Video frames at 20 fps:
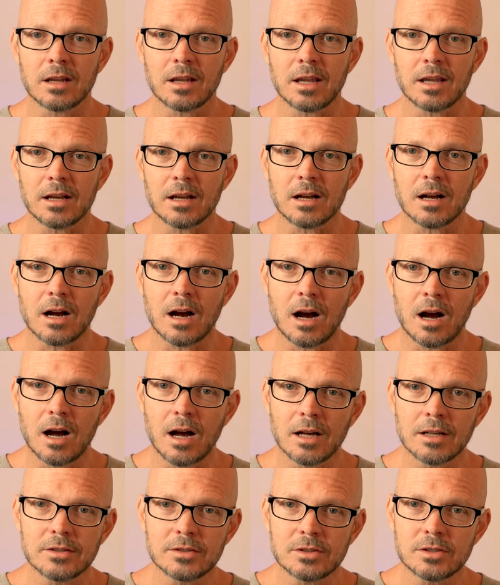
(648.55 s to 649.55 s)
it
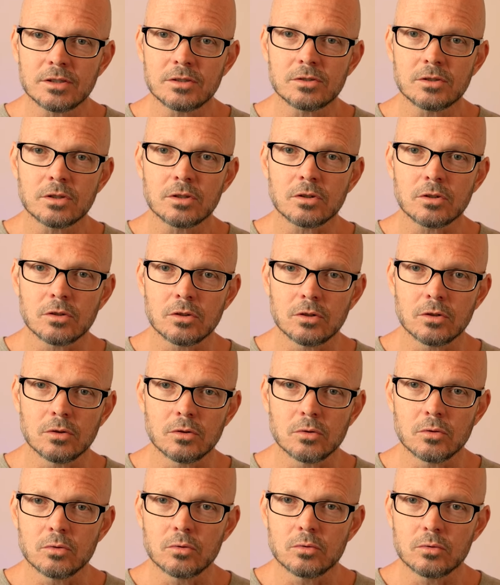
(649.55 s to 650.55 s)
causes
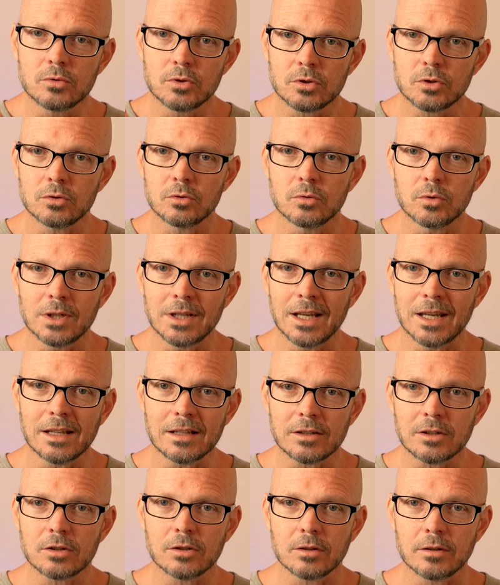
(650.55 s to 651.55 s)
you to
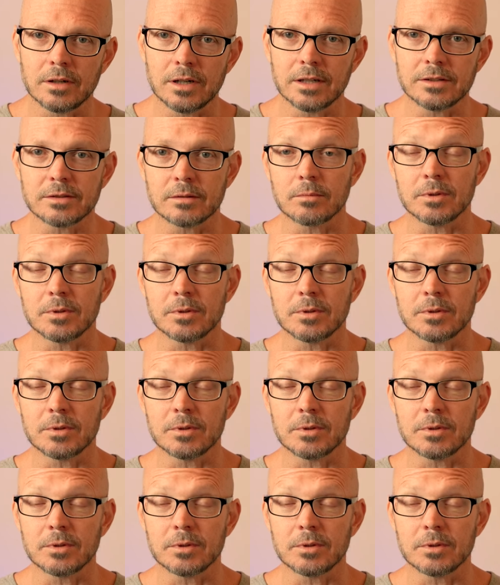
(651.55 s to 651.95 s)
get curious.